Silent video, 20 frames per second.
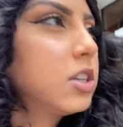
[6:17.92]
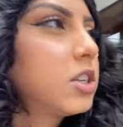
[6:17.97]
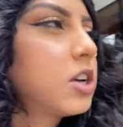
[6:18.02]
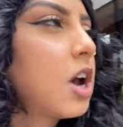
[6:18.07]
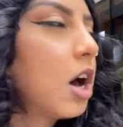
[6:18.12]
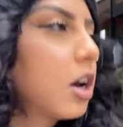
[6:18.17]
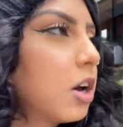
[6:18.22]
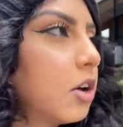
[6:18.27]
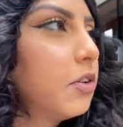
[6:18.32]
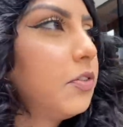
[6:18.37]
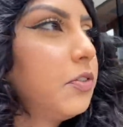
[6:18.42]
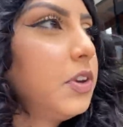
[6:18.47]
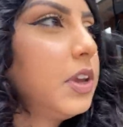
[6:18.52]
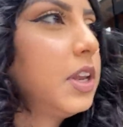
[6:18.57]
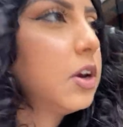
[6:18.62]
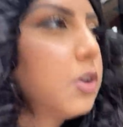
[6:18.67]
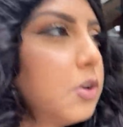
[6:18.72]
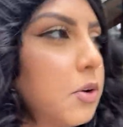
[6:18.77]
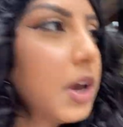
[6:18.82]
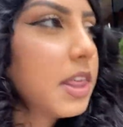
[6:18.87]

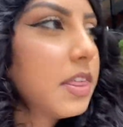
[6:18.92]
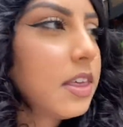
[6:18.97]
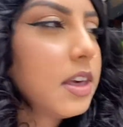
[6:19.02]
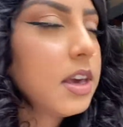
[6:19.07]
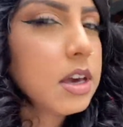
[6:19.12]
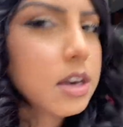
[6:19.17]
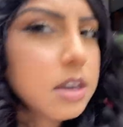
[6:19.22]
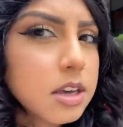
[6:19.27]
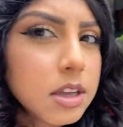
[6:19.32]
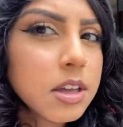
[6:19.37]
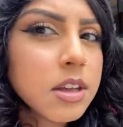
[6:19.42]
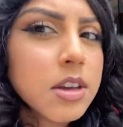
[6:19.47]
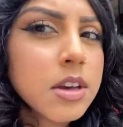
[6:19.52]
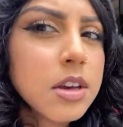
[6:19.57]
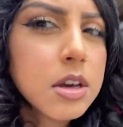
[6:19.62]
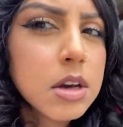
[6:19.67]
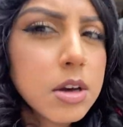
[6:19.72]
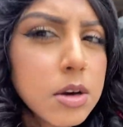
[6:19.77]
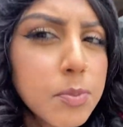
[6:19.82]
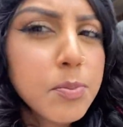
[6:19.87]
Tacofino, I think. Yeah.
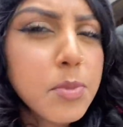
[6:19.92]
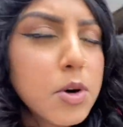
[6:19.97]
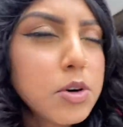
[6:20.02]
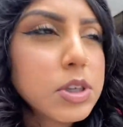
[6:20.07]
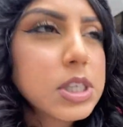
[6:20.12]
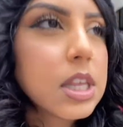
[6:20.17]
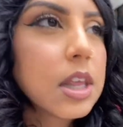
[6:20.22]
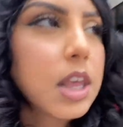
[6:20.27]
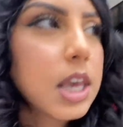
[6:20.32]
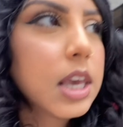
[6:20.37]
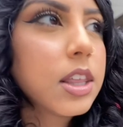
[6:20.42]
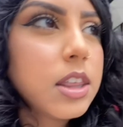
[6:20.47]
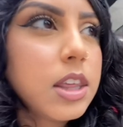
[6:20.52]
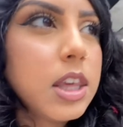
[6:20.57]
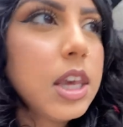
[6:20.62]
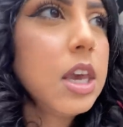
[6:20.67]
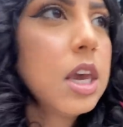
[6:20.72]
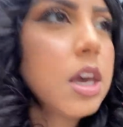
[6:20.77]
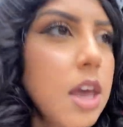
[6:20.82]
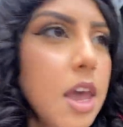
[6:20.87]
Most
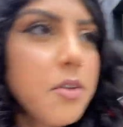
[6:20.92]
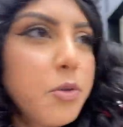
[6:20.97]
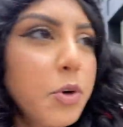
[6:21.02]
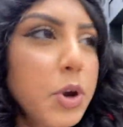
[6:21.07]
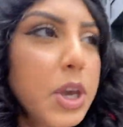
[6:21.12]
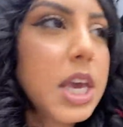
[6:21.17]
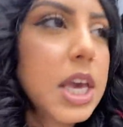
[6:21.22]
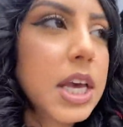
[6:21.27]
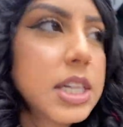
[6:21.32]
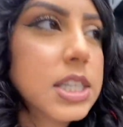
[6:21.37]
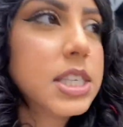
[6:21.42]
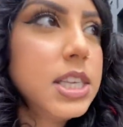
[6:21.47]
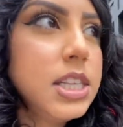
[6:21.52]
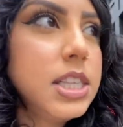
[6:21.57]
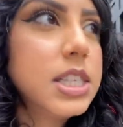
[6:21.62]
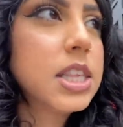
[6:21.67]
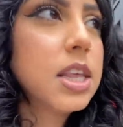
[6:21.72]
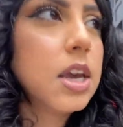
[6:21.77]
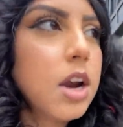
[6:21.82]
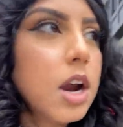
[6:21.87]
likely, if we can get
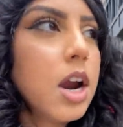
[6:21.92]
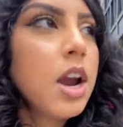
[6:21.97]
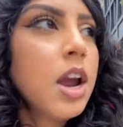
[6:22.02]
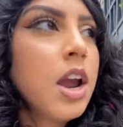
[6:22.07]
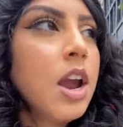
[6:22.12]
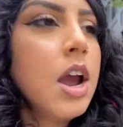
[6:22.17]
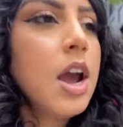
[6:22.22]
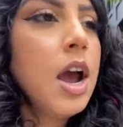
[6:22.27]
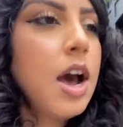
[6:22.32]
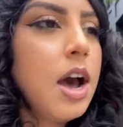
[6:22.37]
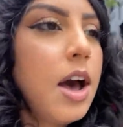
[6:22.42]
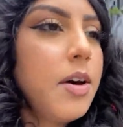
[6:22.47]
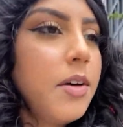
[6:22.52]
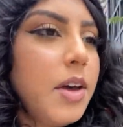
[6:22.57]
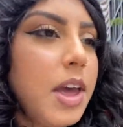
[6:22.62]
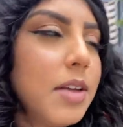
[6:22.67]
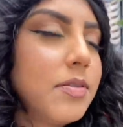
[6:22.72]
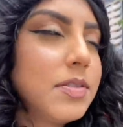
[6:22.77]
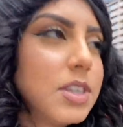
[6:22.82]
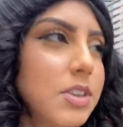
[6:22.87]
seats there. Uh,
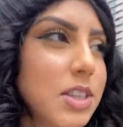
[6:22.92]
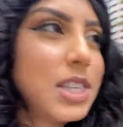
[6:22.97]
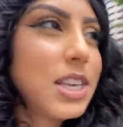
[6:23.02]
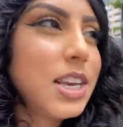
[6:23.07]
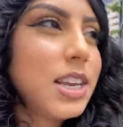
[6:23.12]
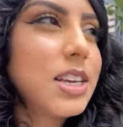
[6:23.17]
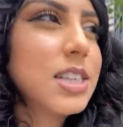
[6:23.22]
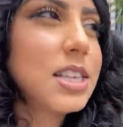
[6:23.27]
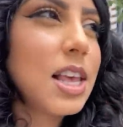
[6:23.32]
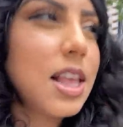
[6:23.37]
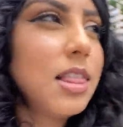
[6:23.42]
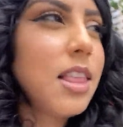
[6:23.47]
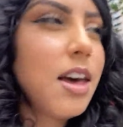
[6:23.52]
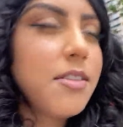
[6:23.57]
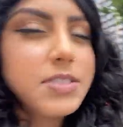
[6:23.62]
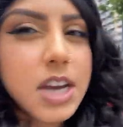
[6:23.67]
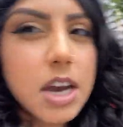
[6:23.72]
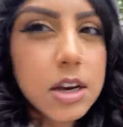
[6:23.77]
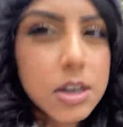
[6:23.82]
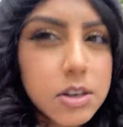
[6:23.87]
and I'm so excited because I love
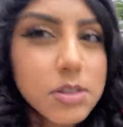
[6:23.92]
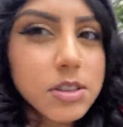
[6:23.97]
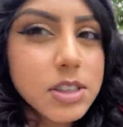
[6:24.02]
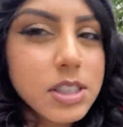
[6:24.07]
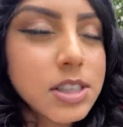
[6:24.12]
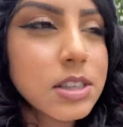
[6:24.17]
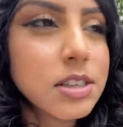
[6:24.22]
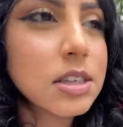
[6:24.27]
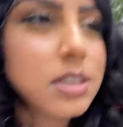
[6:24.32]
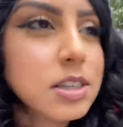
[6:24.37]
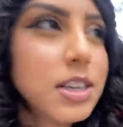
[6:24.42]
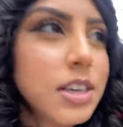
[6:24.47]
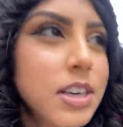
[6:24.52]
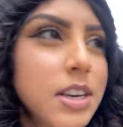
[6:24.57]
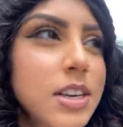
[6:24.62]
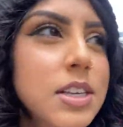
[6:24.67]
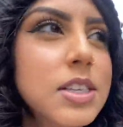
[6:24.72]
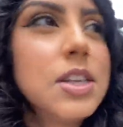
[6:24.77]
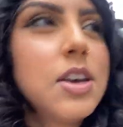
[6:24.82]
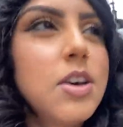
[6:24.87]
tacos.
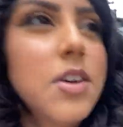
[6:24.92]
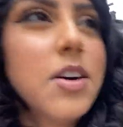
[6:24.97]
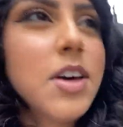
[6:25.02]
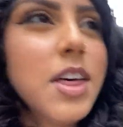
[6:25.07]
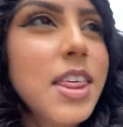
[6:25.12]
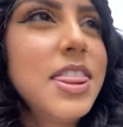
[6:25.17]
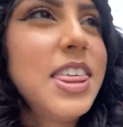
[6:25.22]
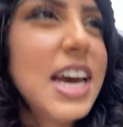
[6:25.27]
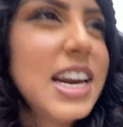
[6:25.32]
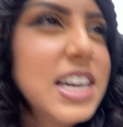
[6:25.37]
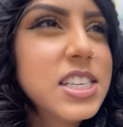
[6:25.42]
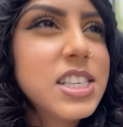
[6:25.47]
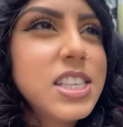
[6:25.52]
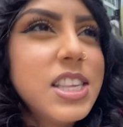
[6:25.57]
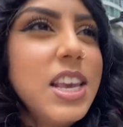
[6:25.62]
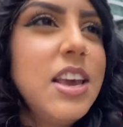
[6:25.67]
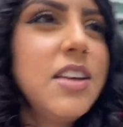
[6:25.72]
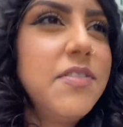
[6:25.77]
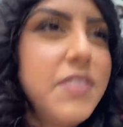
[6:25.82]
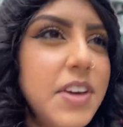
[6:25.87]
So that is
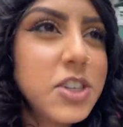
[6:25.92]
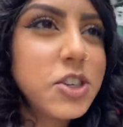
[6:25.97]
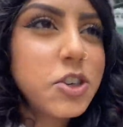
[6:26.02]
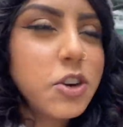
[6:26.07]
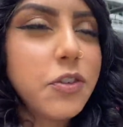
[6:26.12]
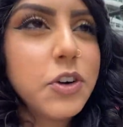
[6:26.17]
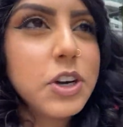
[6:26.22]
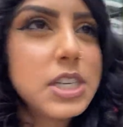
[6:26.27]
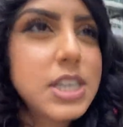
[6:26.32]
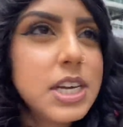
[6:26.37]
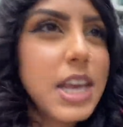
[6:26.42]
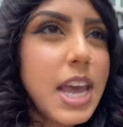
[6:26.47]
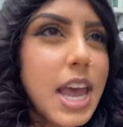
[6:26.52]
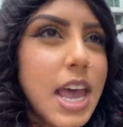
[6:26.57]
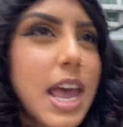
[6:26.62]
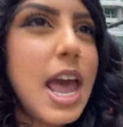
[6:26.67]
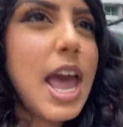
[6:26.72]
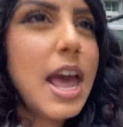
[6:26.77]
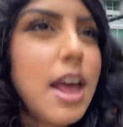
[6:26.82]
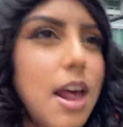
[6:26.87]
the adventure for
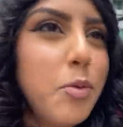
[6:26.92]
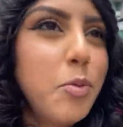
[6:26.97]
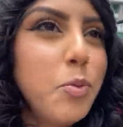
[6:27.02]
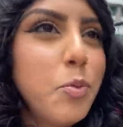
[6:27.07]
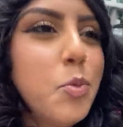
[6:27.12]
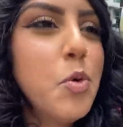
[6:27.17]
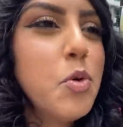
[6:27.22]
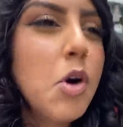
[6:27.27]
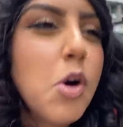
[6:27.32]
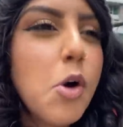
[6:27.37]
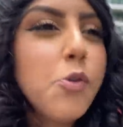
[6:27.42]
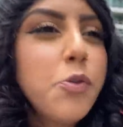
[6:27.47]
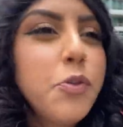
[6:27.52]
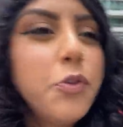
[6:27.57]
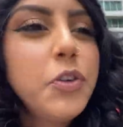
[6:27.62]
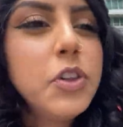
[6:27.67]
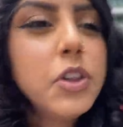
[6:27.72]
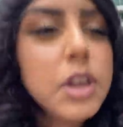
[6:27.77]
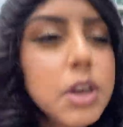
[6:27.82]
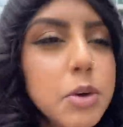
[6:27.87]
today. And
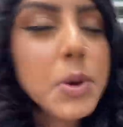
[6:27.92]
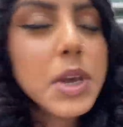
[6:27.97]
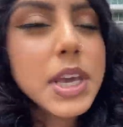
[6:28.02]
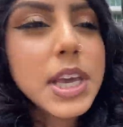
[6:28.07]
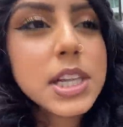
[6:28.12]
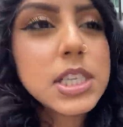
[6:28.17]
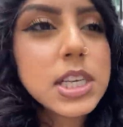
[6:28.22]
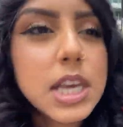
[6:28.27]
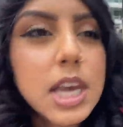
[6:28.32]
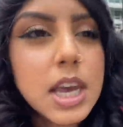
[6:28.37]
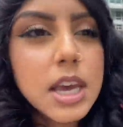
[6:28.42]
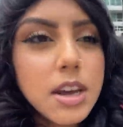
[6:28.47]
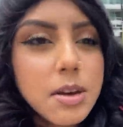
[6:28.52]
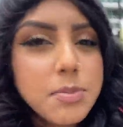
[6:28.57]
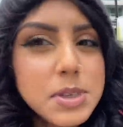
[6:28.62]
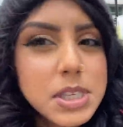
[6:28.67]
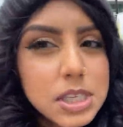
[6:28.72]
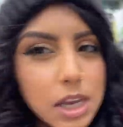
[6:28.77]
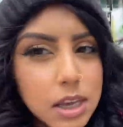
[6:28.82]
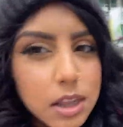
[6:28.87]
hopefully we get to hit up
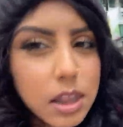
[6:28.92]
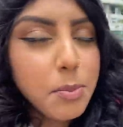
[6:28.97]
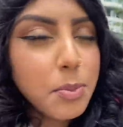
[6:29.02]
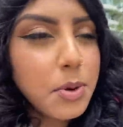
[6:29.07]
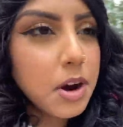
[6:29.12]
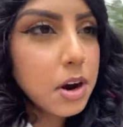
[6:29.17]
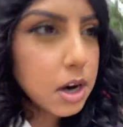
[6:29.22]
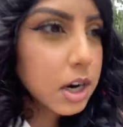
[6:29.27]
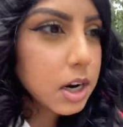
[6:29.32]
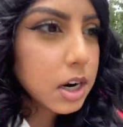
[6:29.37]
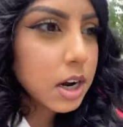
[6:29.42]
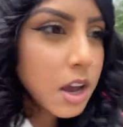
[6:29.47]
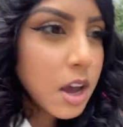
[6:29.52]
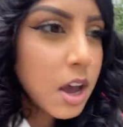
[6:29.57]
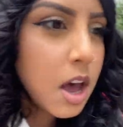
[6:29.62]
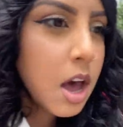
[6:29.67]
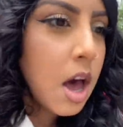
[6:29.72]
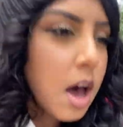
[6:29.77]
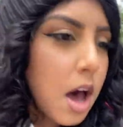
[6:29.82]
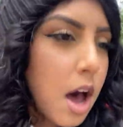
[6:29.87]
Stanley Park.
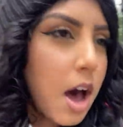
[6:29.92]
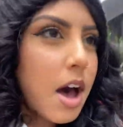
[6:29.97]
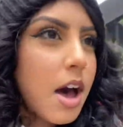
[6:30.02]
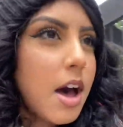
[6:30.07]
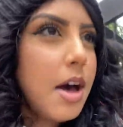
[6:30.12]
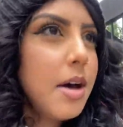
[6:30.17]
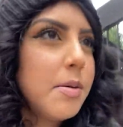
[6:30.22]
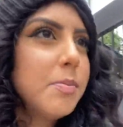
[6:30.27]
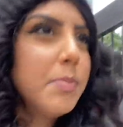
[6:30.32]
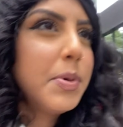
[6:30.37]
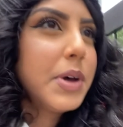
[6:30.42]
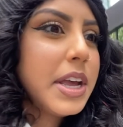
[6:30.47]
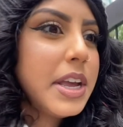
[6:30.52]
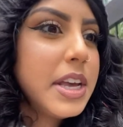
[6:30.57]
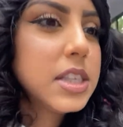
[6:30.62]
Um, but